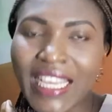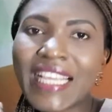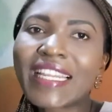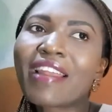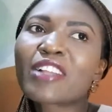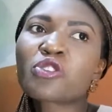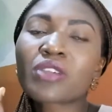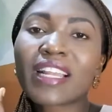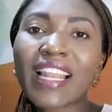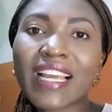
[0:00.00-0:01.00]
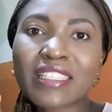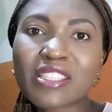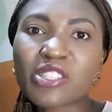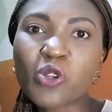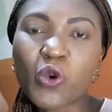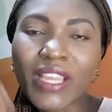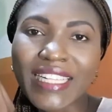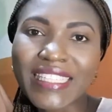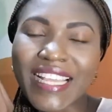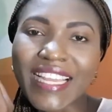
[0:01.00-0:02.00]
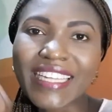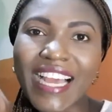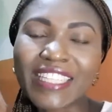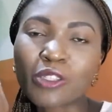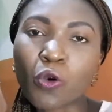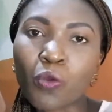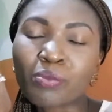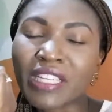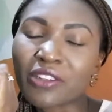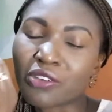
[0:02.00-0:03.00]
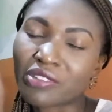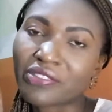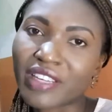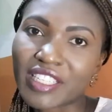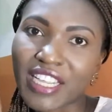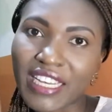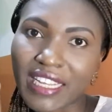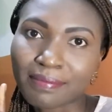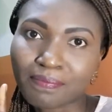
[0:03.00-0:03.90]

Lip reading: there are two glands located at the opening of the vagina.